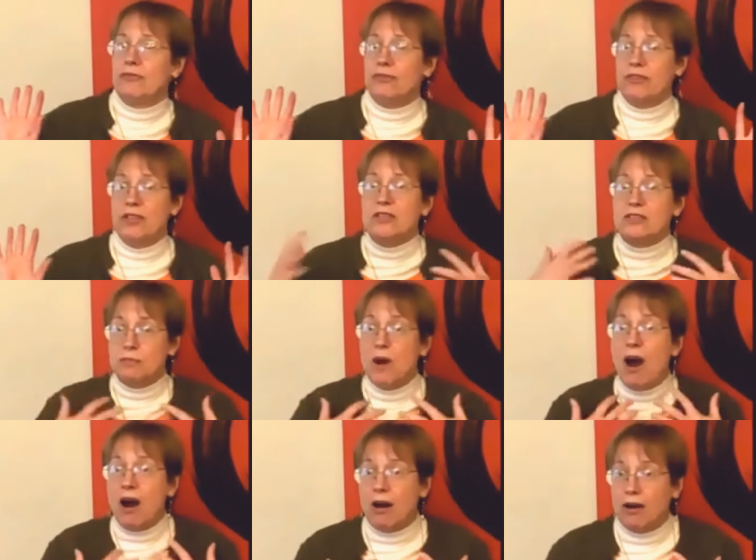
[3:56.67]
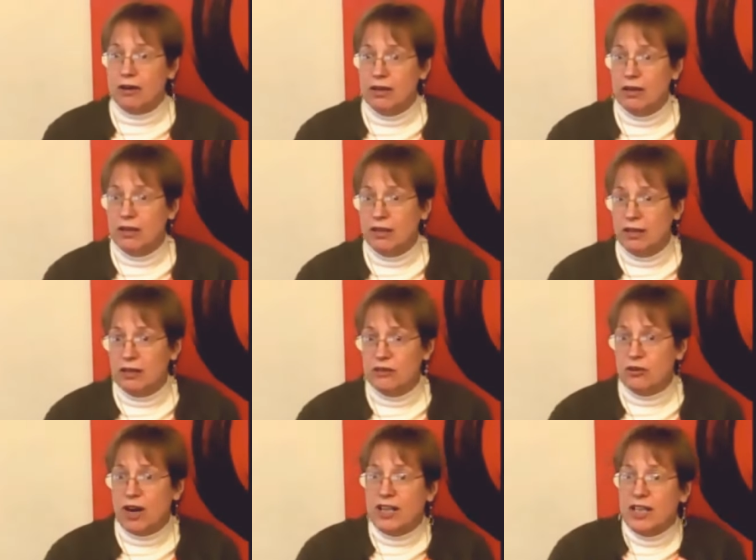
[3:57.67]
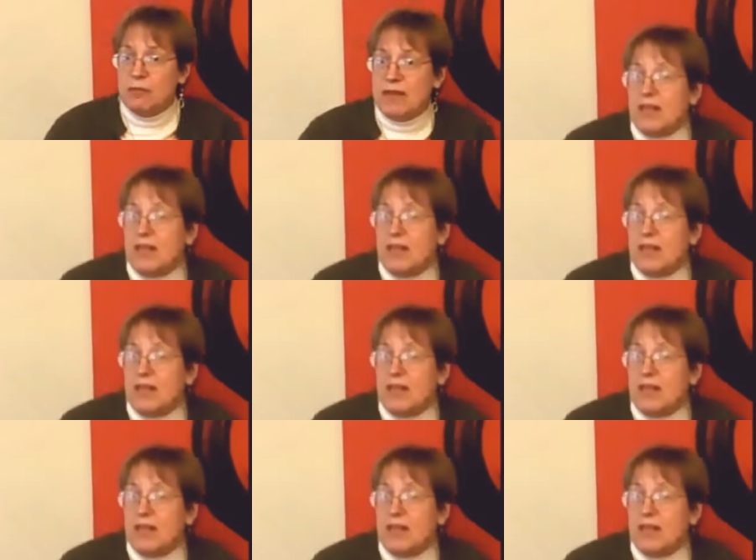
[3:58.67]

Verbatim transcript: This part trying to get